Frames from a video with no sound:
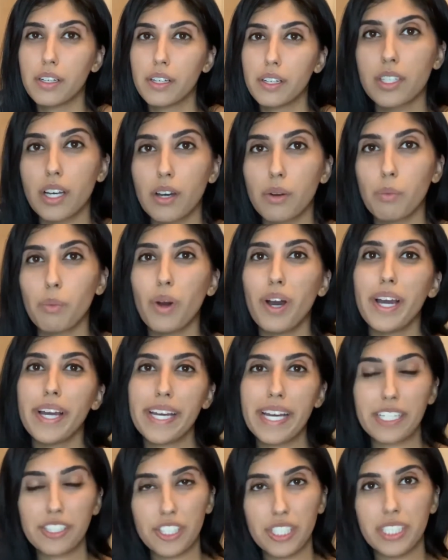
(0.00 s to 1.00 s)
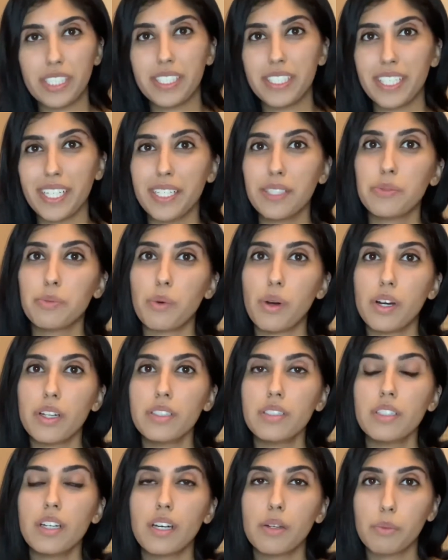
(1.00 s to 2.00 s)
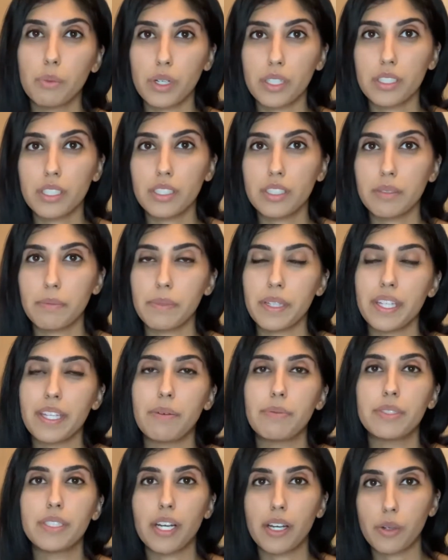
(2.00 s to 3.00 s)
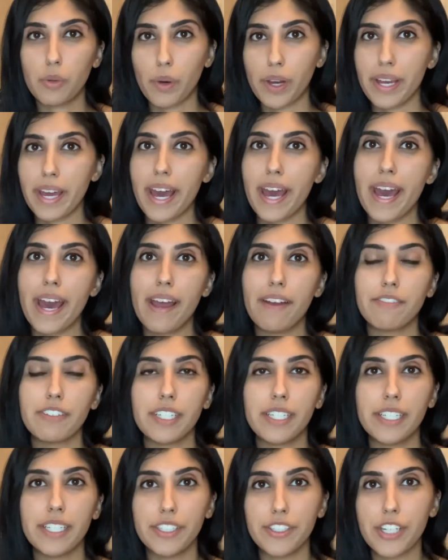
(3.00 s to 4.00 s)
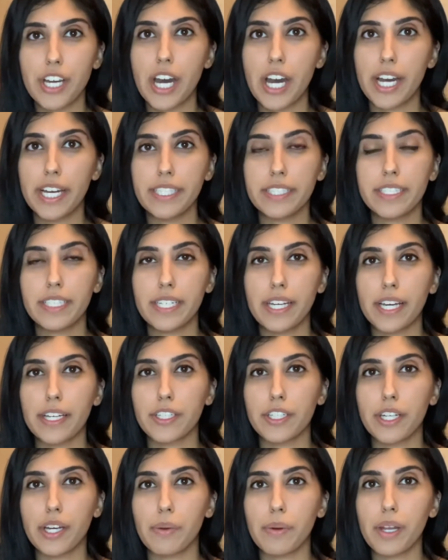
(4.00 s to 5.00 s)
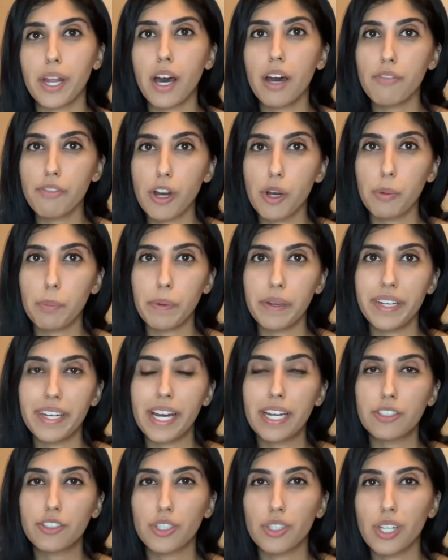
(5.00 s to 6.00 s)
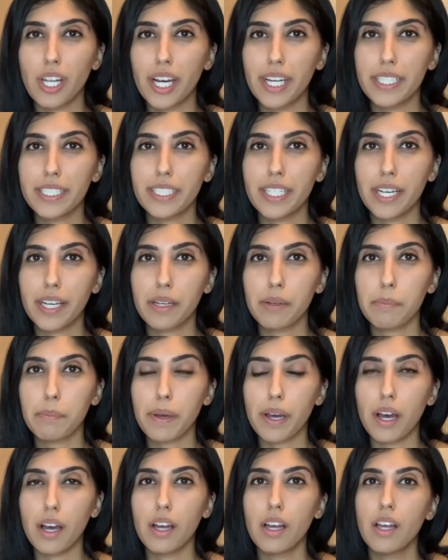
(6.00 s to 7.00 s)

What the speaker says: So what I actually did want, I wanted something that was like quite airy and nice and like, you know, a lot of open natural lighting, but